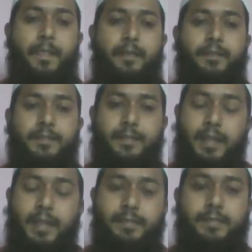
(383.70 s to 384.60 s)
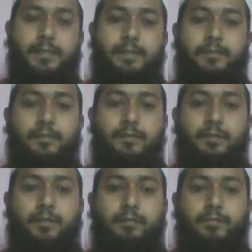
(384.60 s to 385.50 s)
the science.
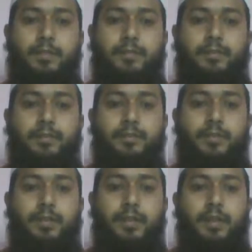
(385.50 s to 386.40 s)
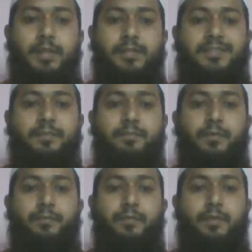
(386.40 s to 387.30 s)
It asks the
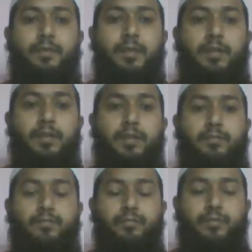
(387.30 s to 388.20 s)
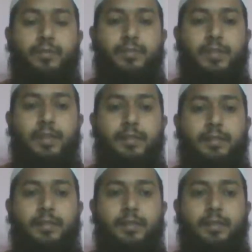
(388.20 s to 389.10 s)
people to
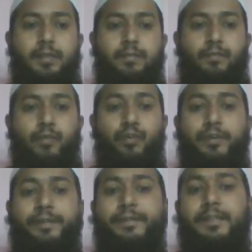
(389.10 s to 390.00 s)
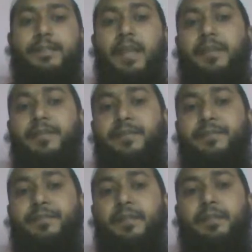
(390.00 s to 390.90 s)
study following the
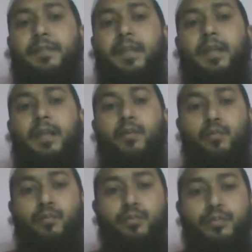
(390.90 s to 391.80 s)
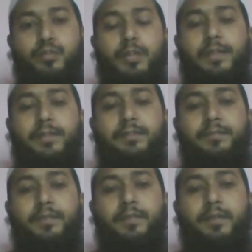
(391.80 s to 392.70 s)
scientific rules,
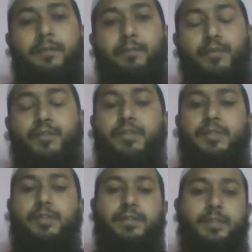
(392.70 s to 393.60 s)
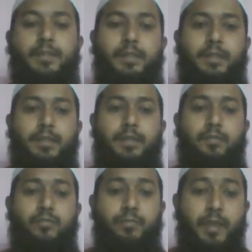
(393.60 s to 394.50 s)
scientific processes.
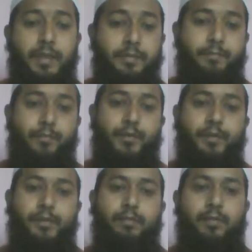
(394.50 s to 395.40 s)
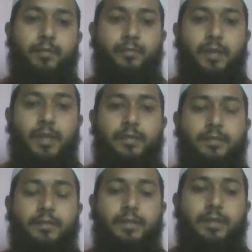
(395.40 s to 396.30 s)
It's very important. Our
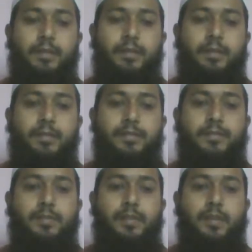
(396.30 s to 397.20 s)
Quran is